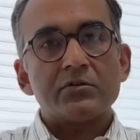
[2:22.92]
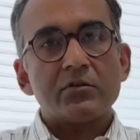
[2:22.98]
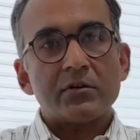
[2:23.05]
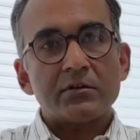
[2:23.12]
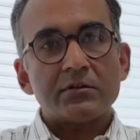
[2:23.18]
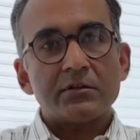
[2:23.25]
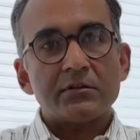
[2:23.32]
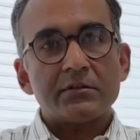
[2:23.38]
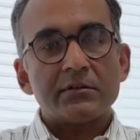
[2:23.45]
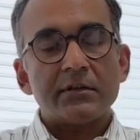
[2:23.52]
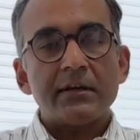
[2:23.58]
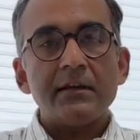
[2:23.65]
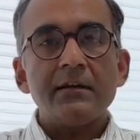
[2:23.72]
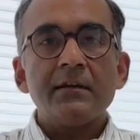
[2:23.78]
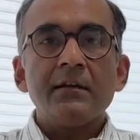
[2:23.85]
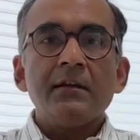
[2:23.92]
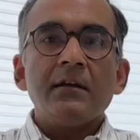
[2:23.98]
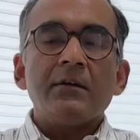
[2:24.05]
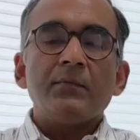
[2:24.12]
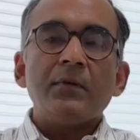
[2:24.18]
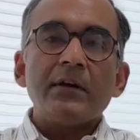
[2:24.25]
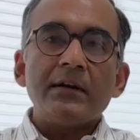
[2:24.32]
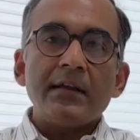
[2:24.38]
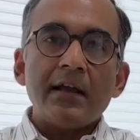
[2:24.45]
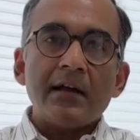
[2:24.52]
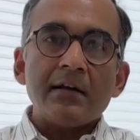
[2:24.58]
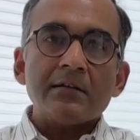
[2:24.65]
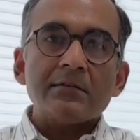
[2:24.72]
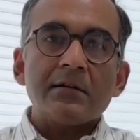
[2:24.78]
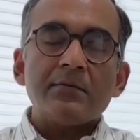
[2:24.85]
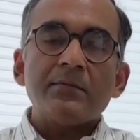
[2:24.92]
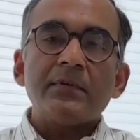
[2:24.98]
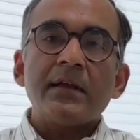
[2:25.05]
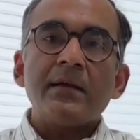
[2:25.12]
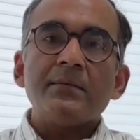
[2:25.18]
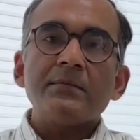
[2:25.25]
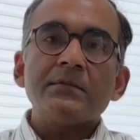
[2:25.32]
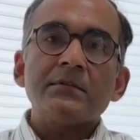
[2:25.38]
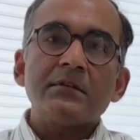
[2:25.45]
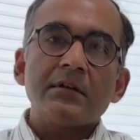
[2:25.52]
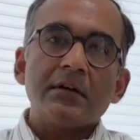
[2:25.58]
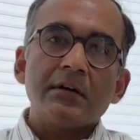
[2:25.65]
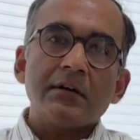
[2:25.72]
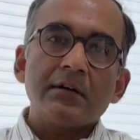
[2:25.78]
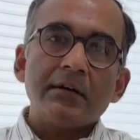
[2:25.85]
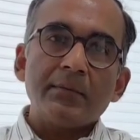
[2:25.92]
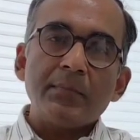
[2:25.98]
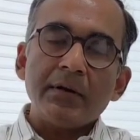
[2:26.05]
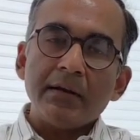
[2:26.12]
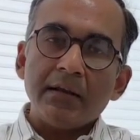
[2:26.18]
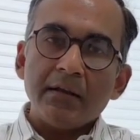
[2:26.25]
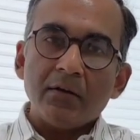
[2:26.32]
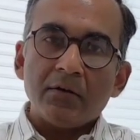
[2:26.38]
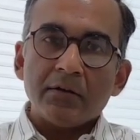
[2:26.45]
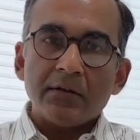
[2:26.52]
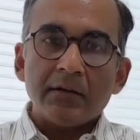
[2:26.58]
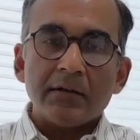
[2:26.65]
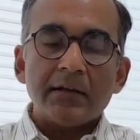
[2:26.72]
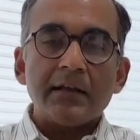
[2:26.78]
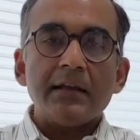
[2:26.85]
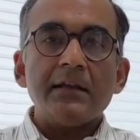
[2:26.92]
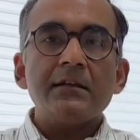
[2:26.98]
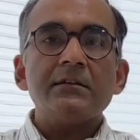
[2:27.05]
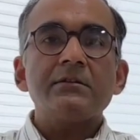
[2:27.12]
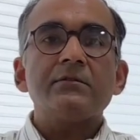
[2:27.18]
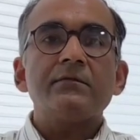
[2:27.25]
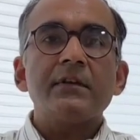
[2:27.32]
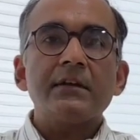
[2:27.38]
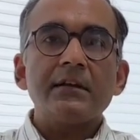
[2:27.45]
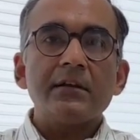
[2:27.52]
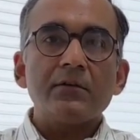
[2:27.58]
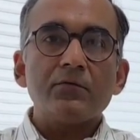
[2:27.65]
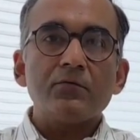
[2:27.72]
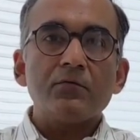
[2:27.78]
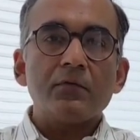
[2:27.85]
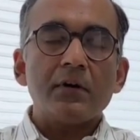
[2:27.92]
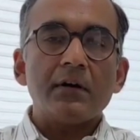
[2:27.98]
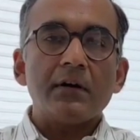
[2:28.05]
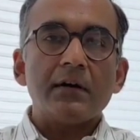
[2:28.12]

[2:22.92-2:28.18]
jaw surgery, but yeah, sometimes depending on the case we give